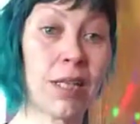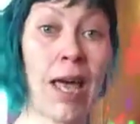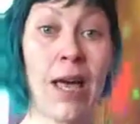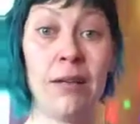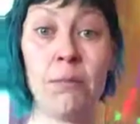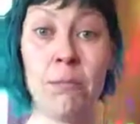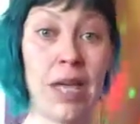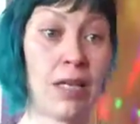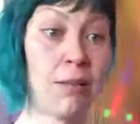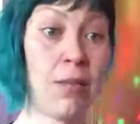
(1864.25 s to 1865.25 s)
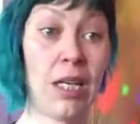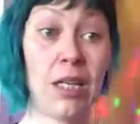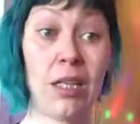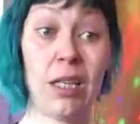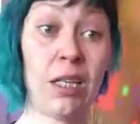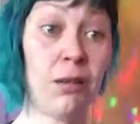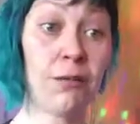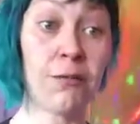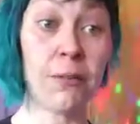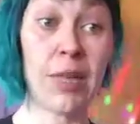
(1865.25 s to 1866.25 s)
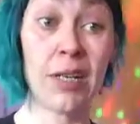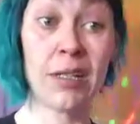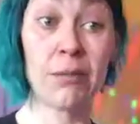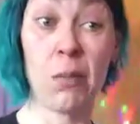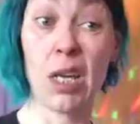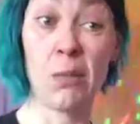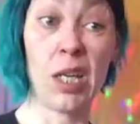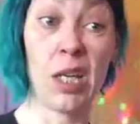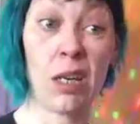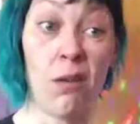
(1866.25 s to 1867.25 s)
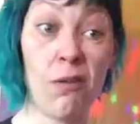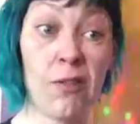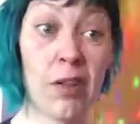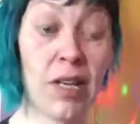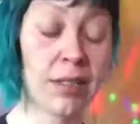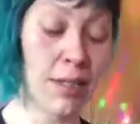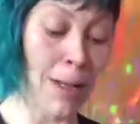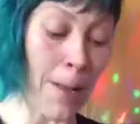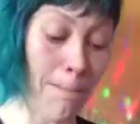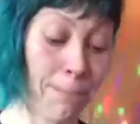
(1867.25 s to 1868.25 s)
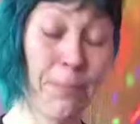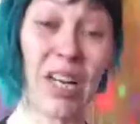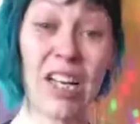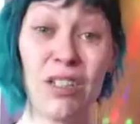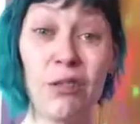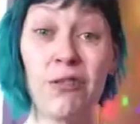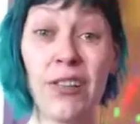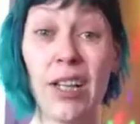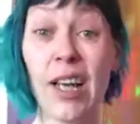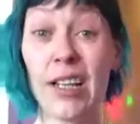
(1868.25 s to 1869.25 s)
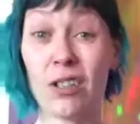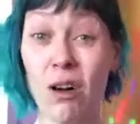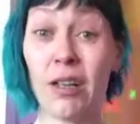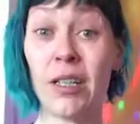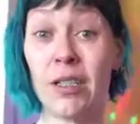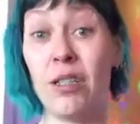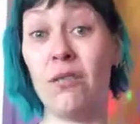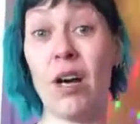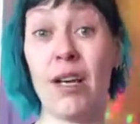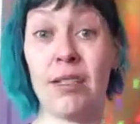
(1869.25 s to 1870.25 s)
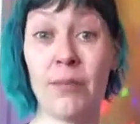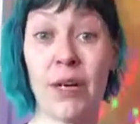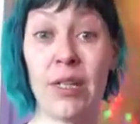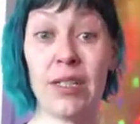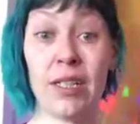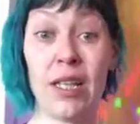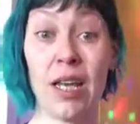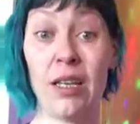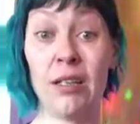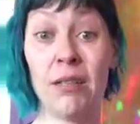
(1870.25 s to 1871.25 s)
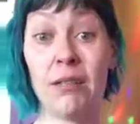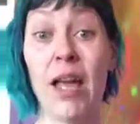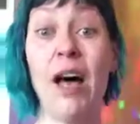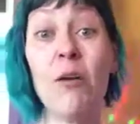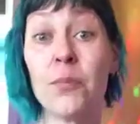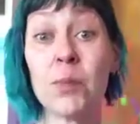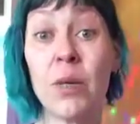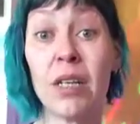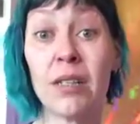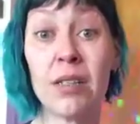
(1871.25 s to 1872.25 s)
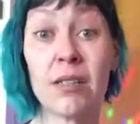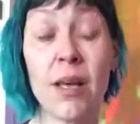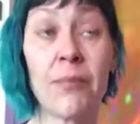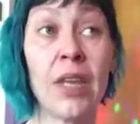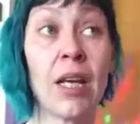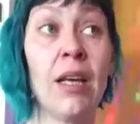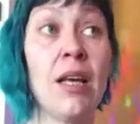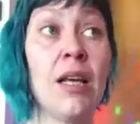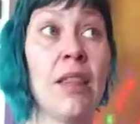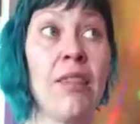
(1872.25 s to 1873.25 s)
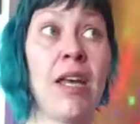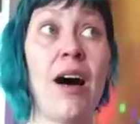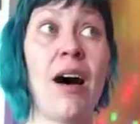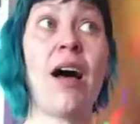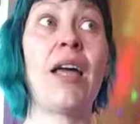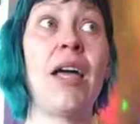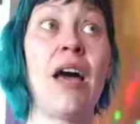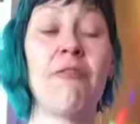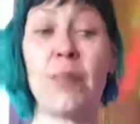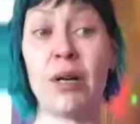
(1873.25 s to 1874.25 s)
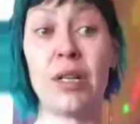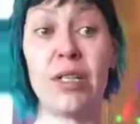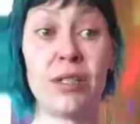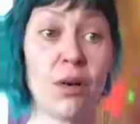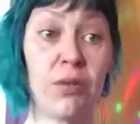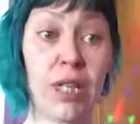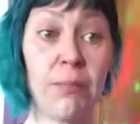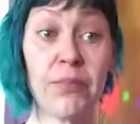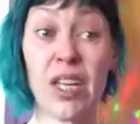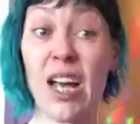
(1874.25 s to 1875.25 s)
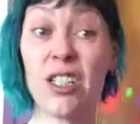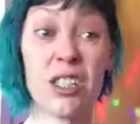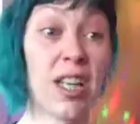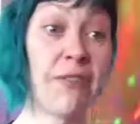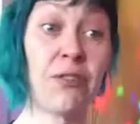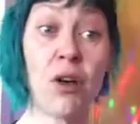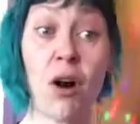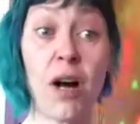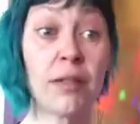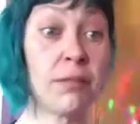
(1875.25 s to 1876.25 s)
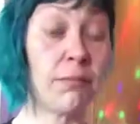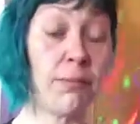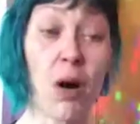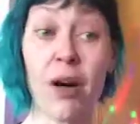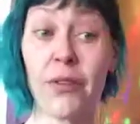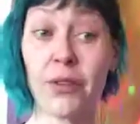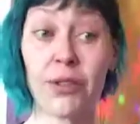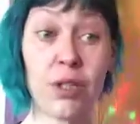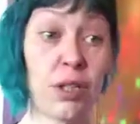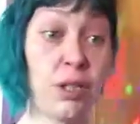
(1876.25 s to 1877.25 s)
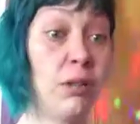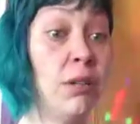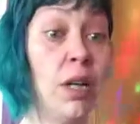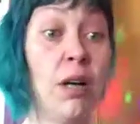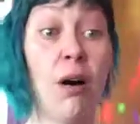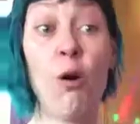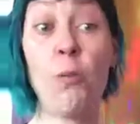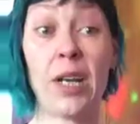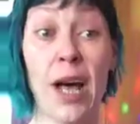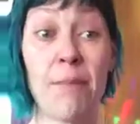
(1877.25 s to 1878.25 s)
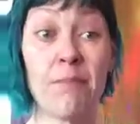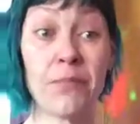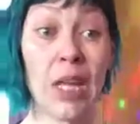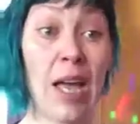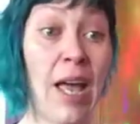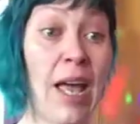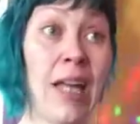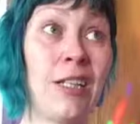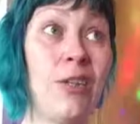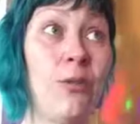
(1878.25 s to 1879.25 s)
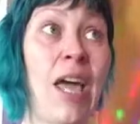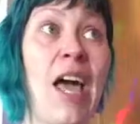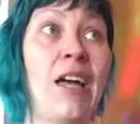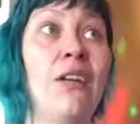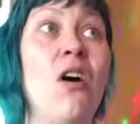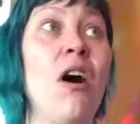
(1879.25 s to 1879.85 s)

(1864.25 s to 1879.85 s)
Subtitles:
can make me heal from this, make me get over this. But I do feel like talking to you guys about it today helps, because it's something that I have buried so deep that I just have not bothered to open up. And you can't